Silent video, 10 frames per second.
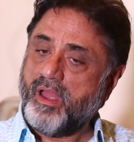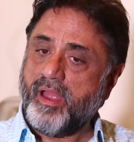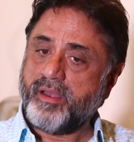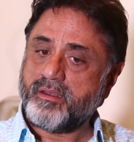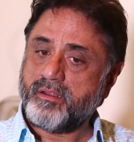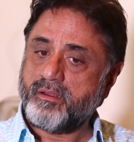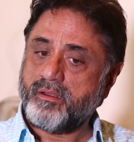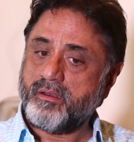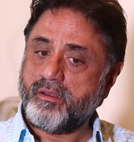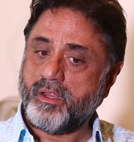And
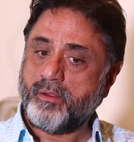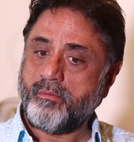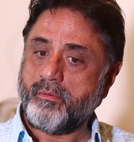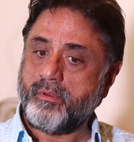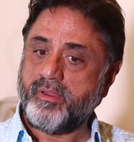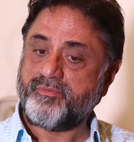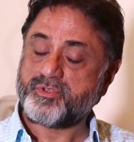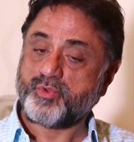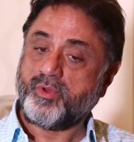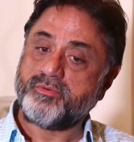now, if the
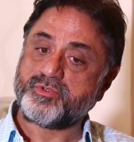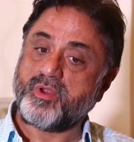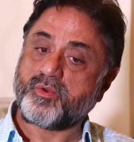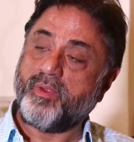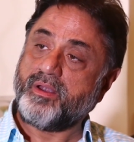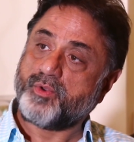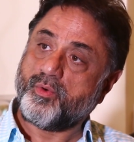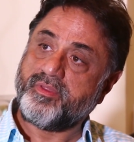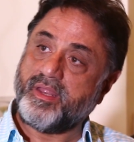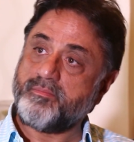story was not well
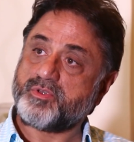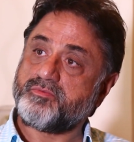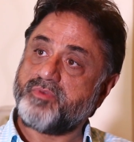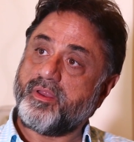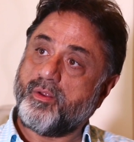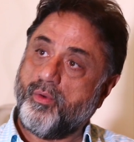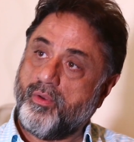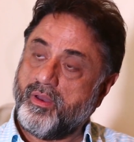told, the animation was very good,